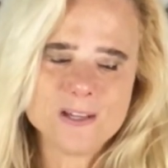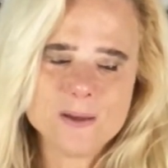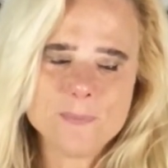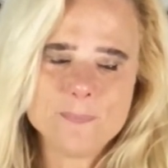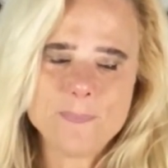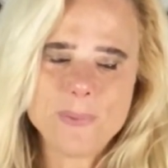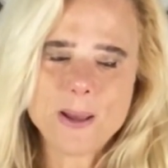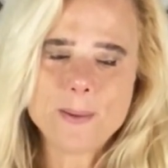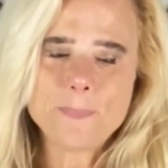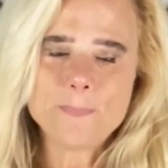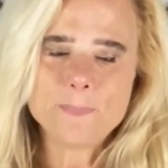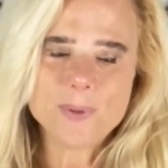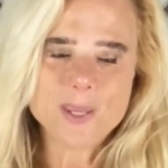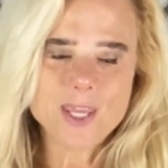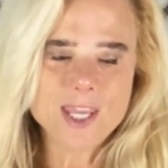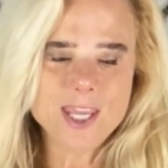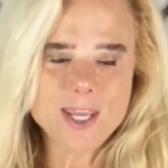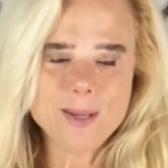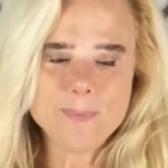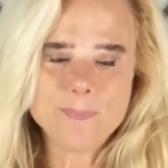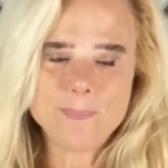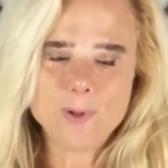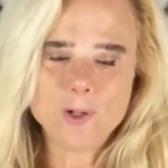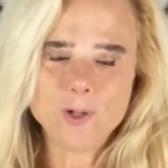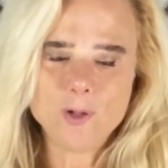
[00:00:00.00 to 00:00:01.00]
"But
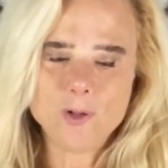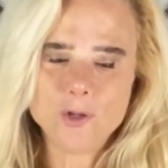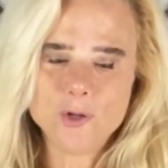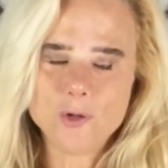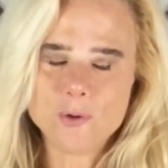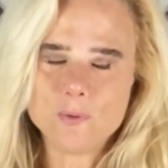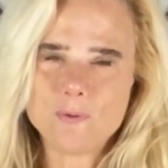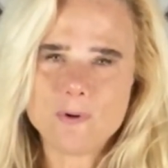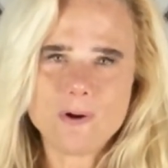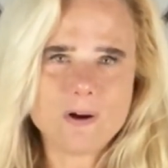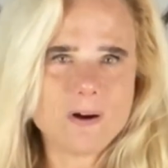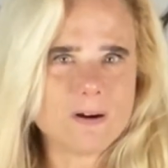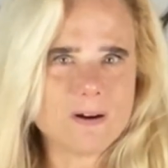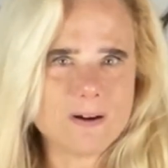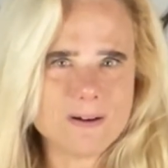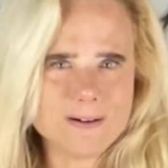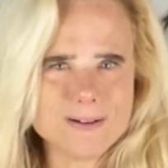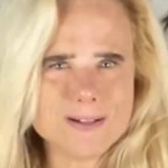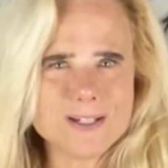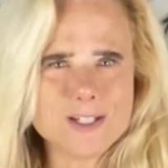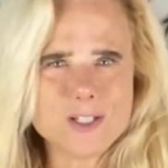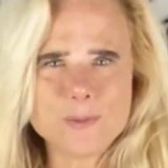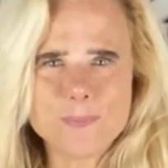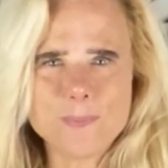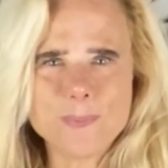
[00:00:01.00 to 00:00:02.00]
people who
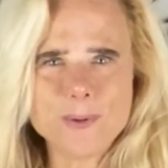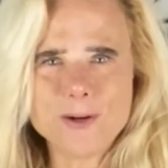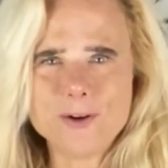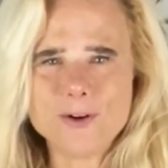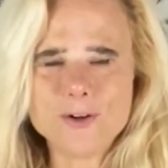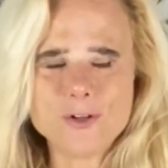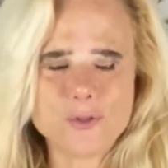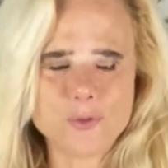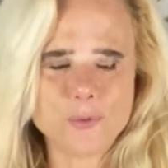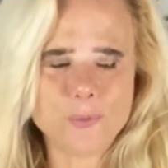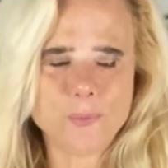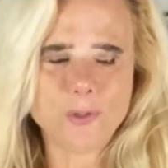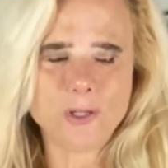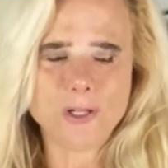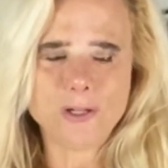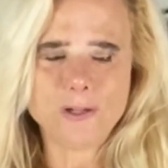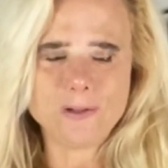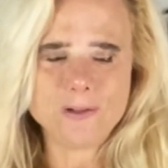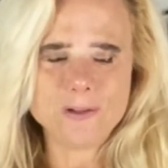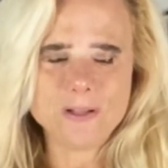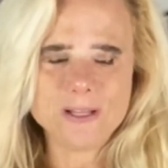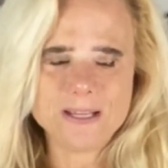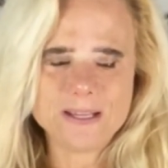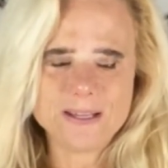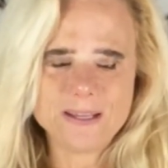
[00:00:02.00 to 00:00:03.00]
aren't
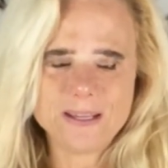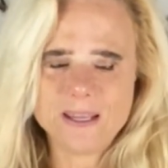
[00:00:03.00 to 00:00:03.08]
spiritual